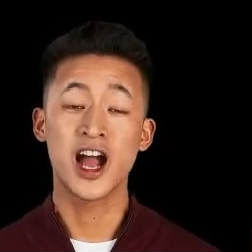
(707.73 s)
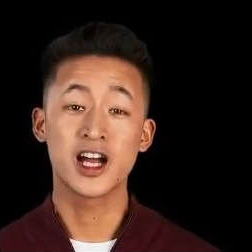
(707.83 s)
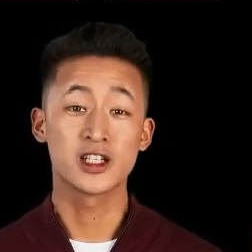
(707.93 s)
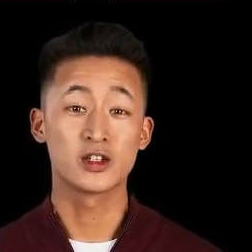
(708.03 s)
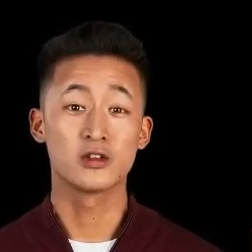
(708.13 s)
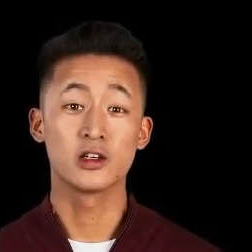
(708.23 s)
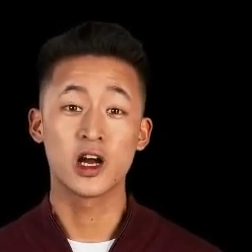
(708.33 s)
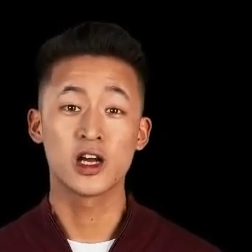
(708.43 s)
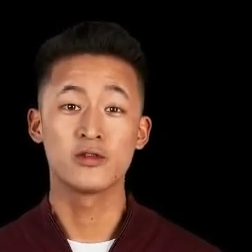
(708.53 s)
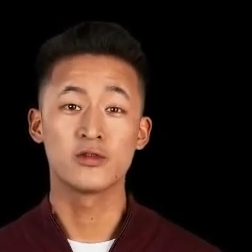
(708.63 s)
added to your
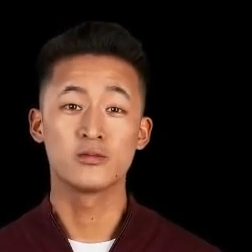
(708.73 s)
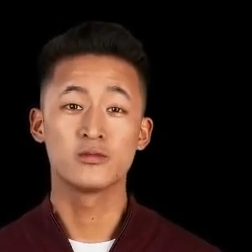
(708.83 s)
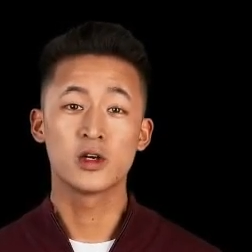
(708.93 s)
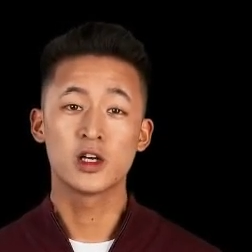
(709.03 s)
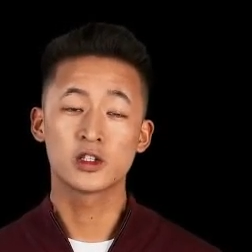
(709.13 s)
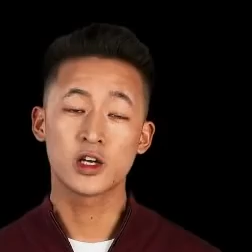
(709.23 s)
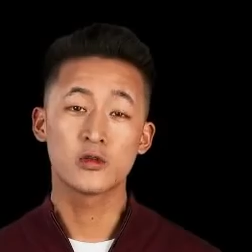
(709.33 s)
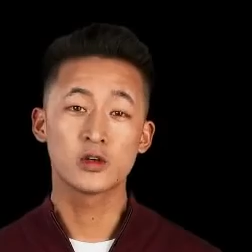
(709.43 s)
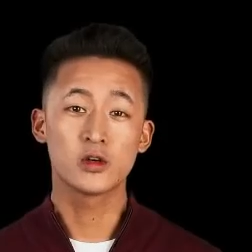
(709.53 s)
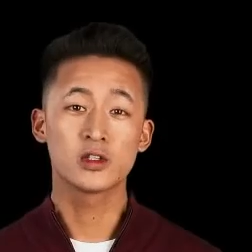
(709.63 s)
life. So
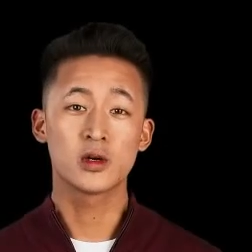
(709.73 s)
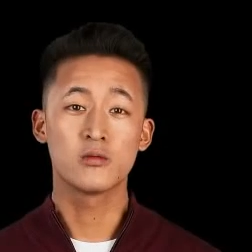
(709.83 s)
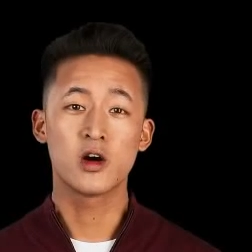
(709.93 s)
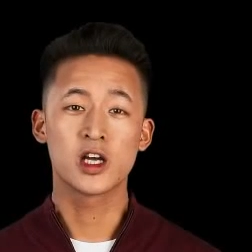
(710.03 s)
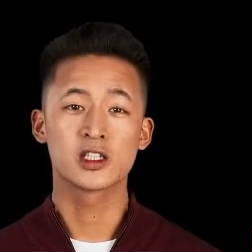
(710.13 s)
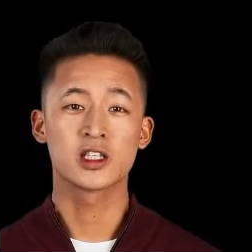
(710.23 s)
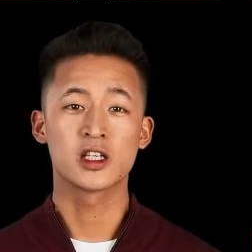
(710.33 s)
use him wisely